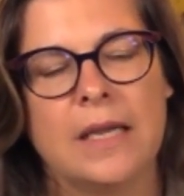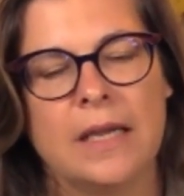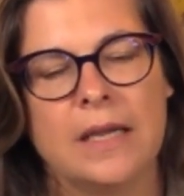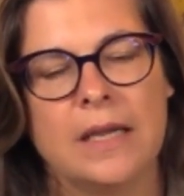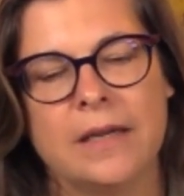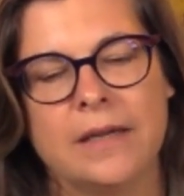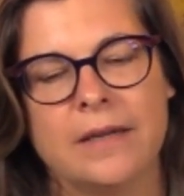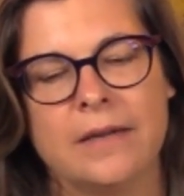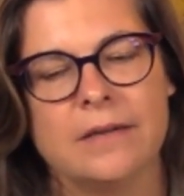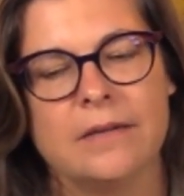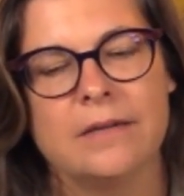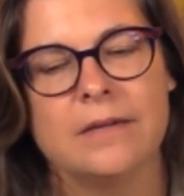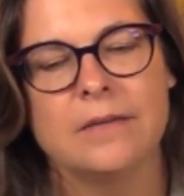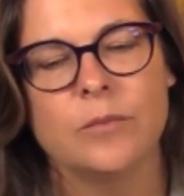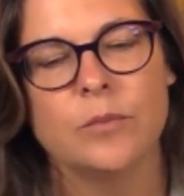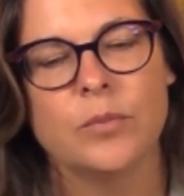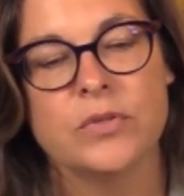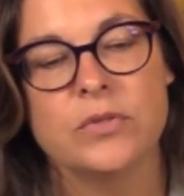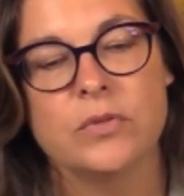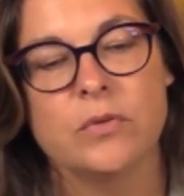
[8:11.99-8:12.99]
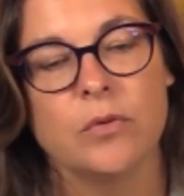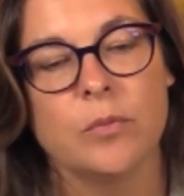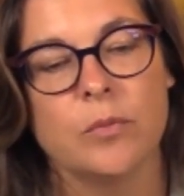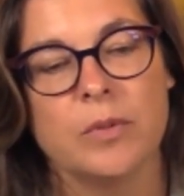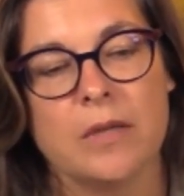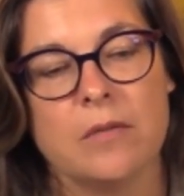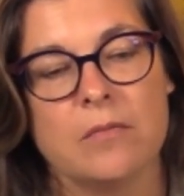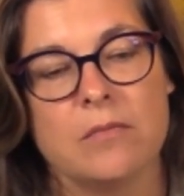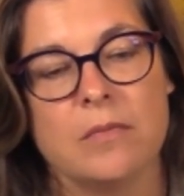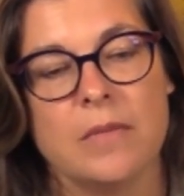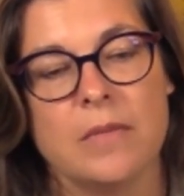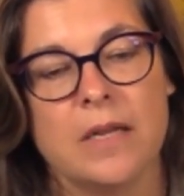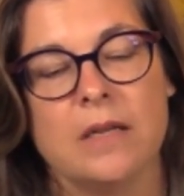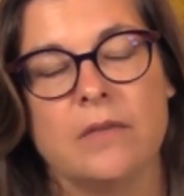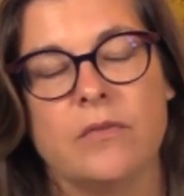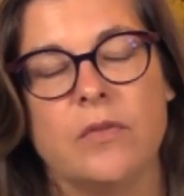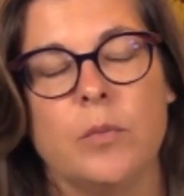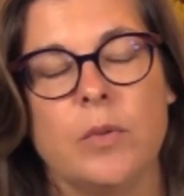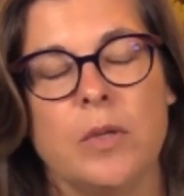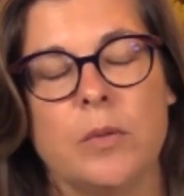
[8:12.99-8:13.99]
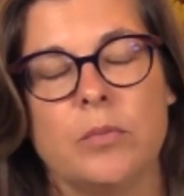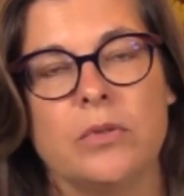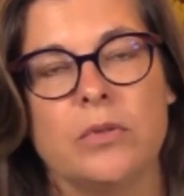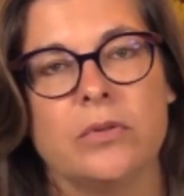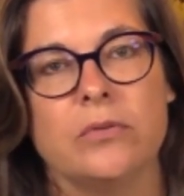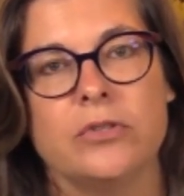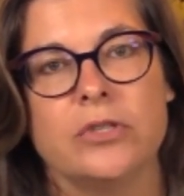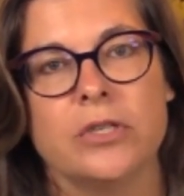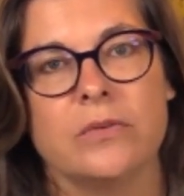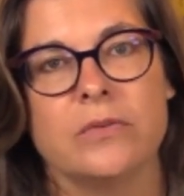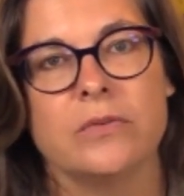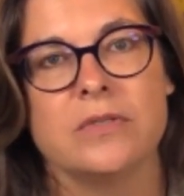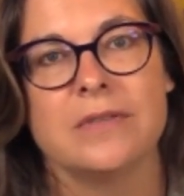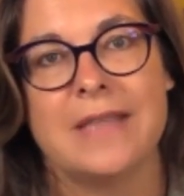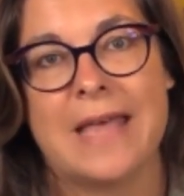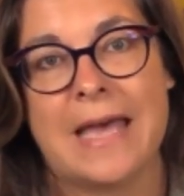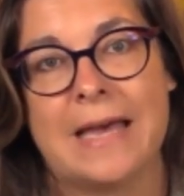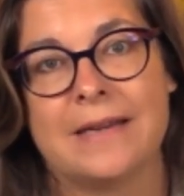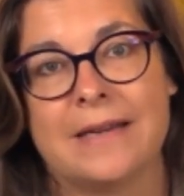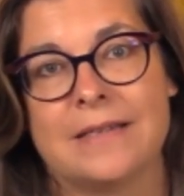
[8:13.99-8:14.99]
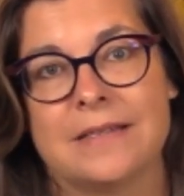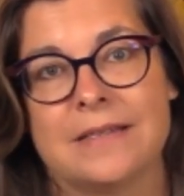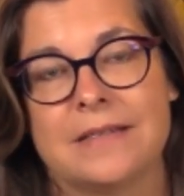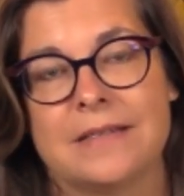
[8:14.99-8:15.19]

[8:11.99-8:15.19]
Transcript: And presumably many of the people who chose that